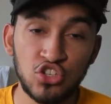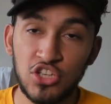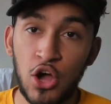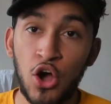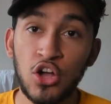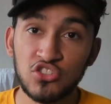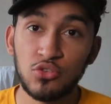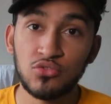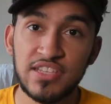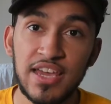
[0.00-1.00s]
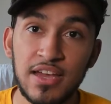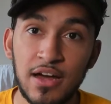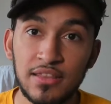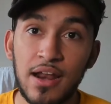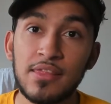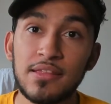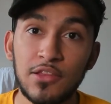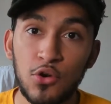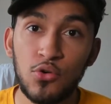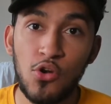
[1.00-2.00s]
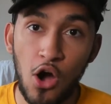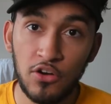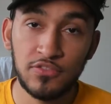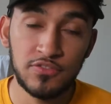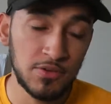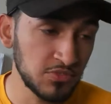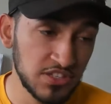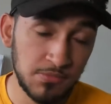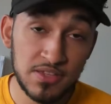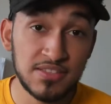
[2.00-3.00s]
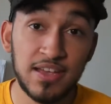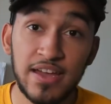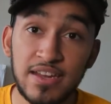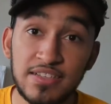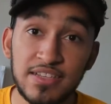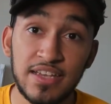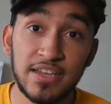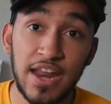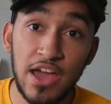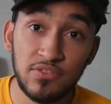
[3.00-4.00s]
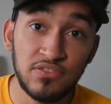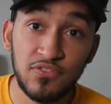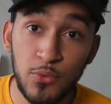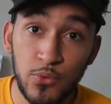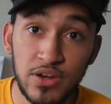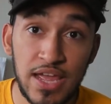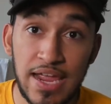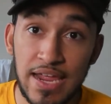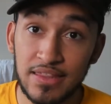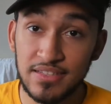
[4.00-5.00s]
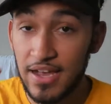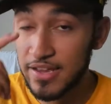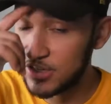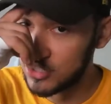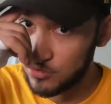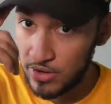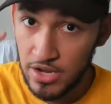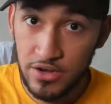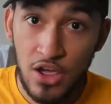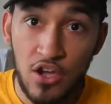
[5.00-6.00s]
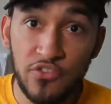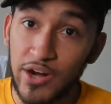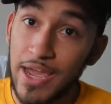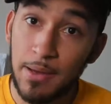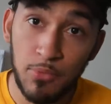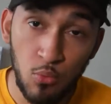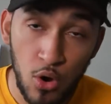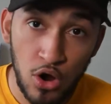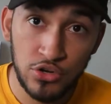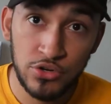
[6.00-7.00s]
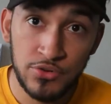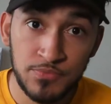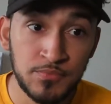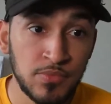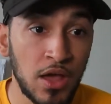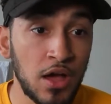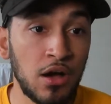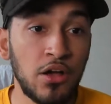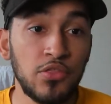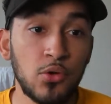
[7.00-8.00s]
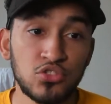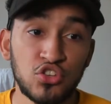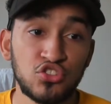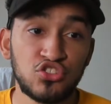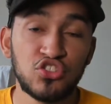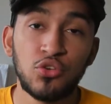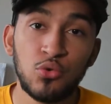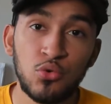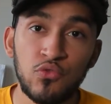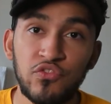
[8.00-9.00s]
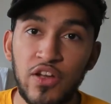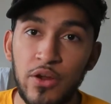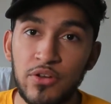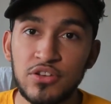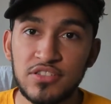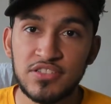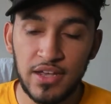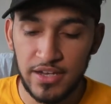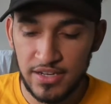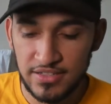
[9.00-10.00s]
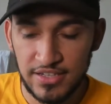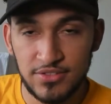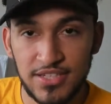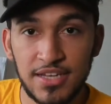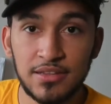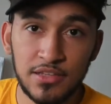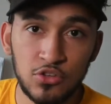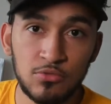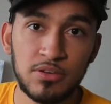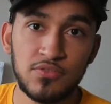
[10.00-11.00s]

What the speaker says: also take a lot of the load off of him. With some of the signings in Evan Fournier and the sign-in trade for Kemba Walker, those are 2 very good signings that'll take a little bit of the